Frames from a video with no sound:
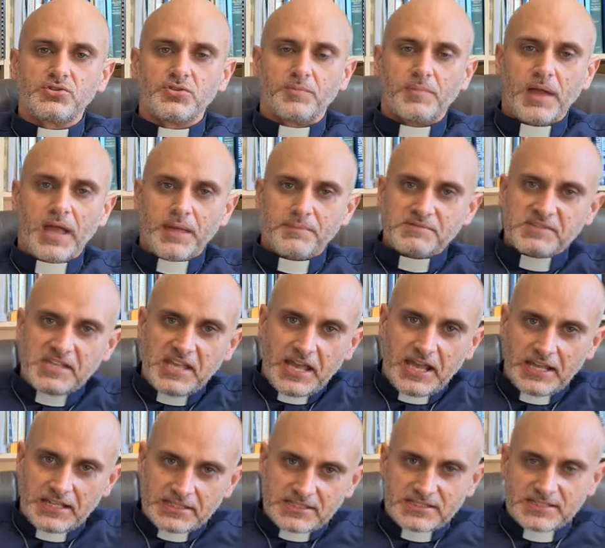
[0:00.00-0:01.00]
or perhaps he
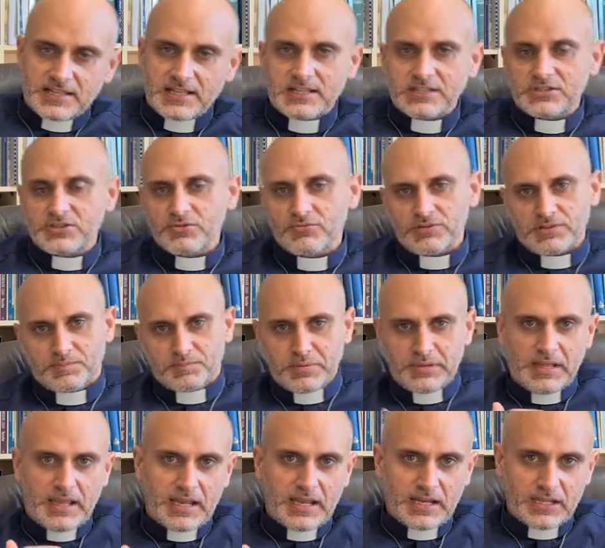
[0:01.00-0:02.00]
hates us or is
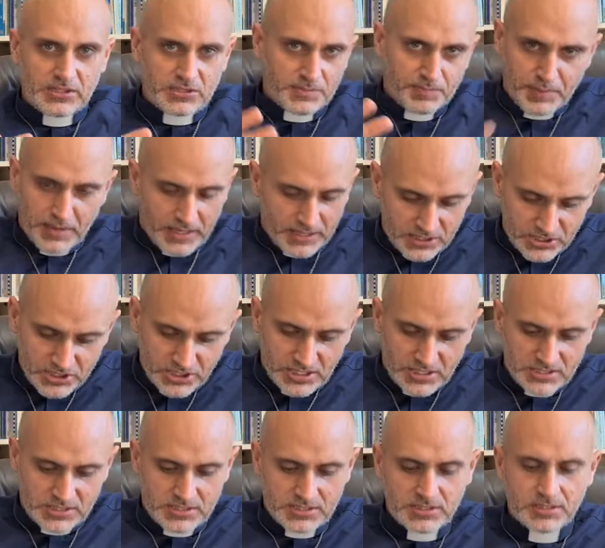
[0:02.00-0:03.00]
planning to punish
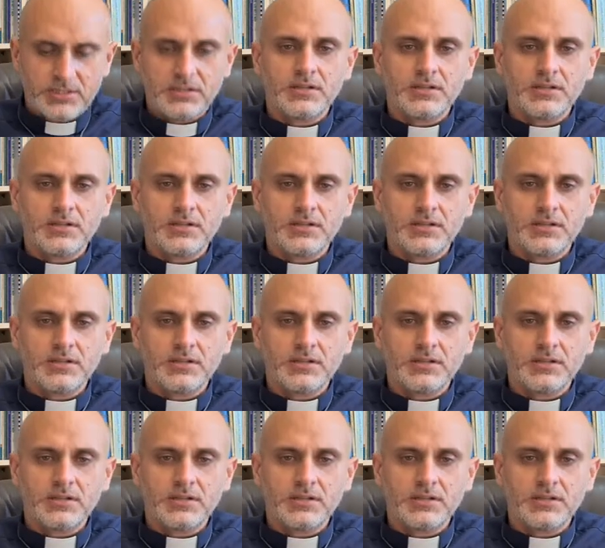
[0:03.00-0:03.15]
us.